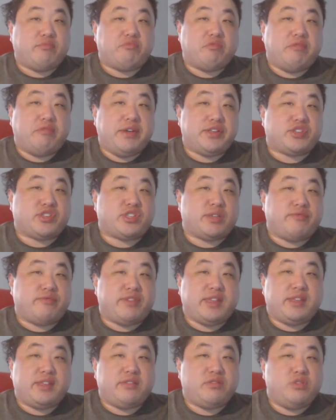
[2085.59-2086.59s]
release
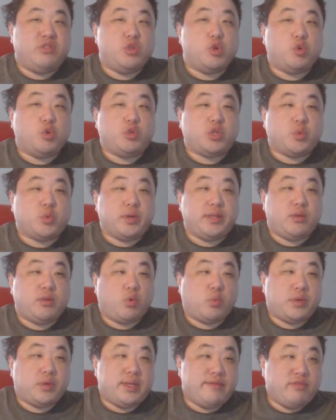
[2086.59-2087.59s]
something new to it or
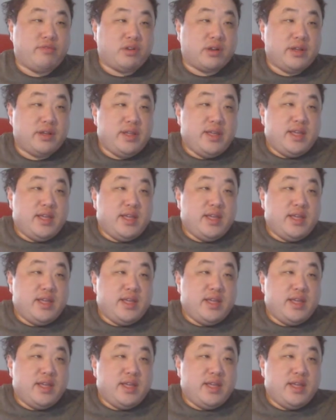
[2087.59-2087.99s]
whatever